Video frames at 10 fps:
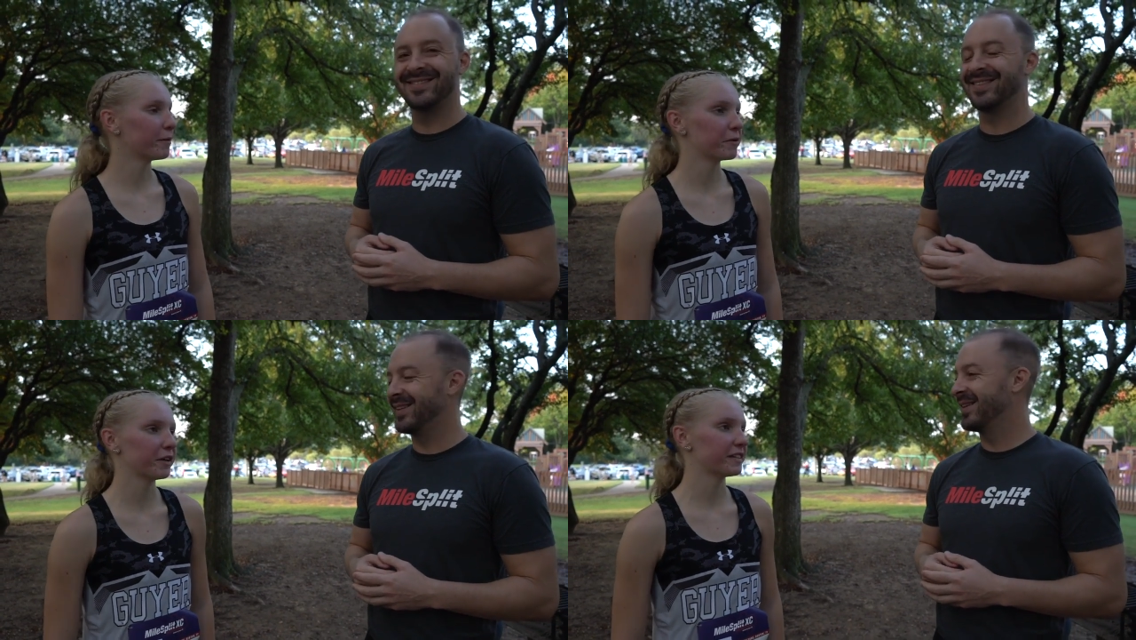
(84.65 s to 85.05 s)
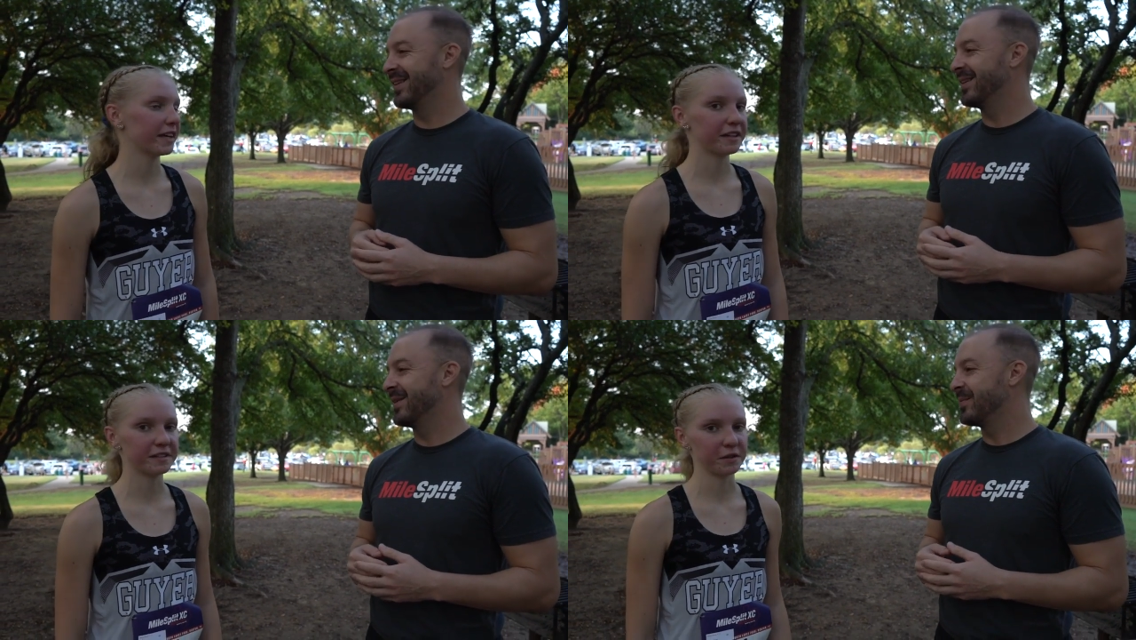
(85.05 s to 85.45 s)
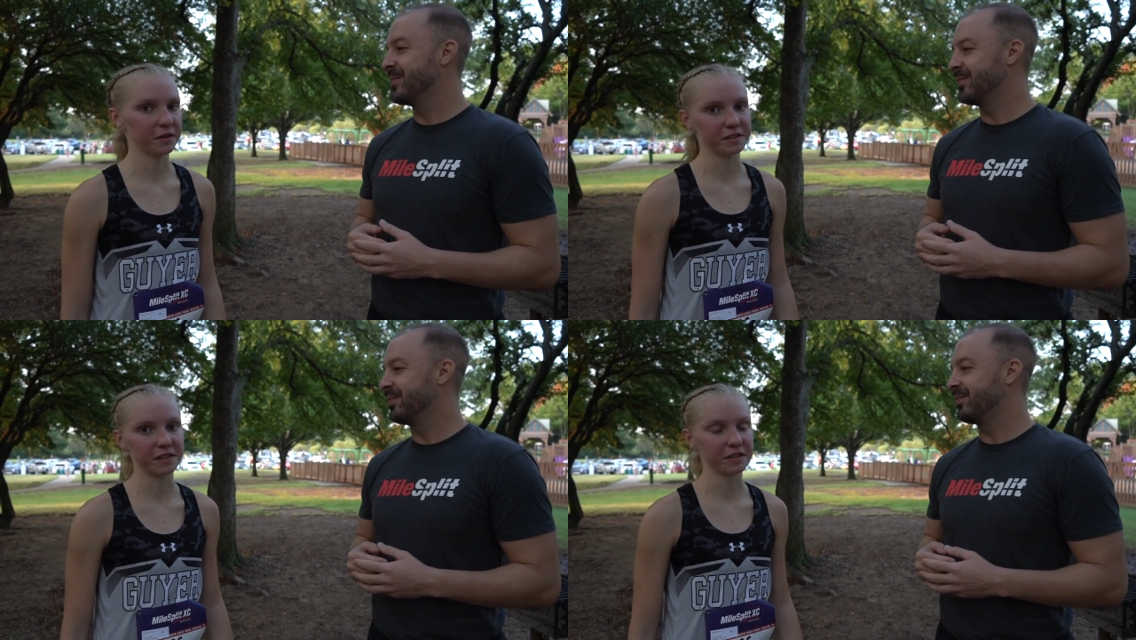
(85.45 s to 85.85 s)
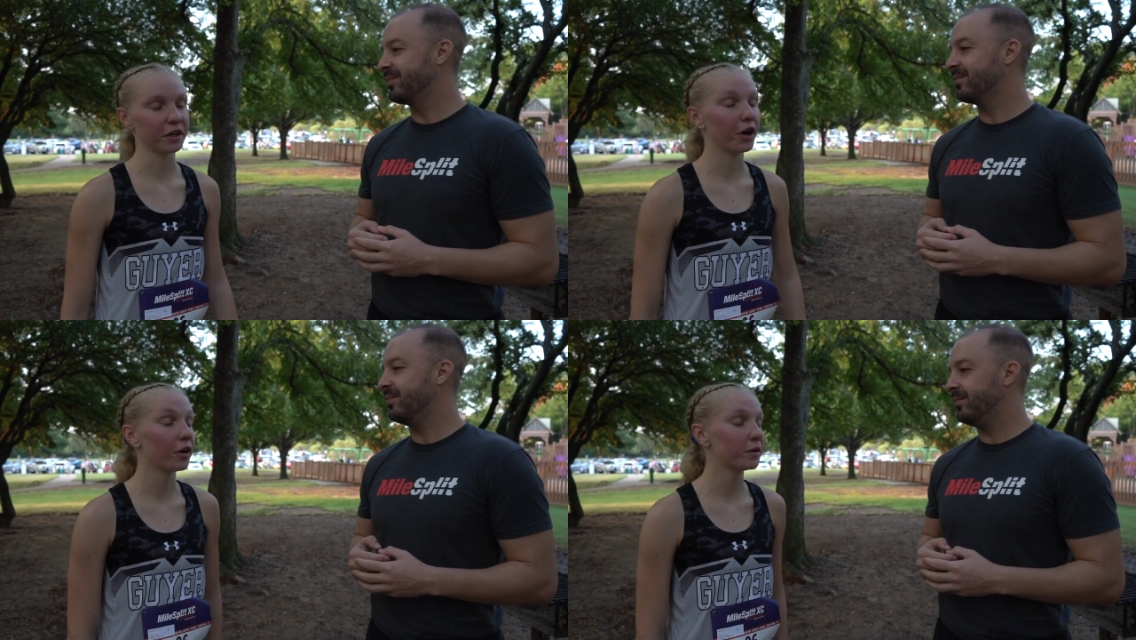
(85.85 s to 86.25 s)
Speaker 1: I'm really excited to see where the season
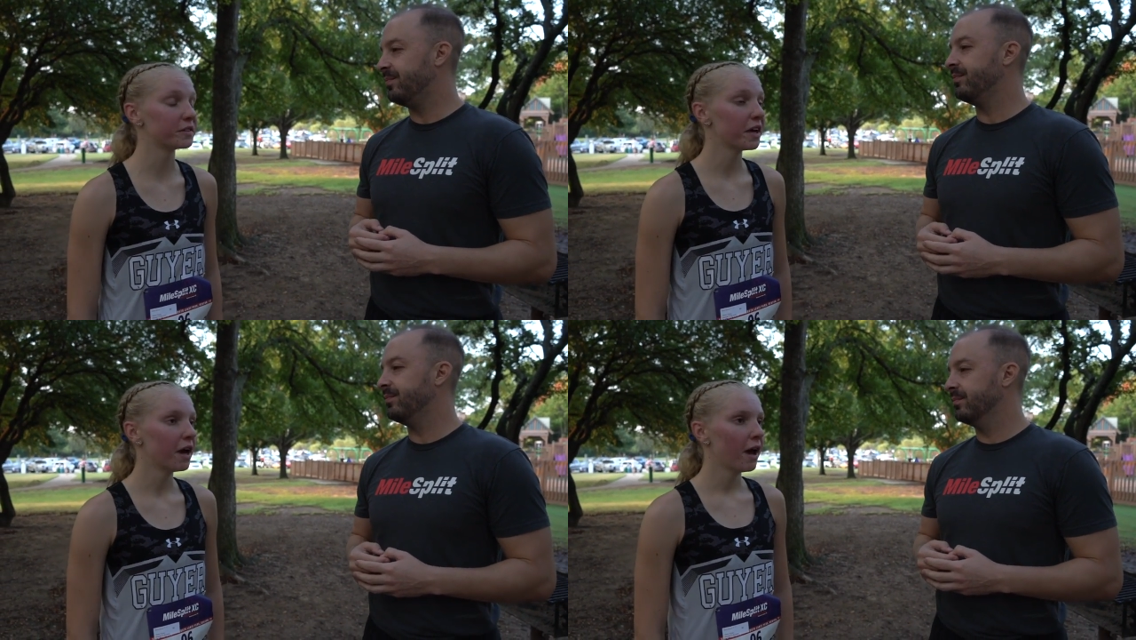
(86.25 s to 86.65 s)
goes.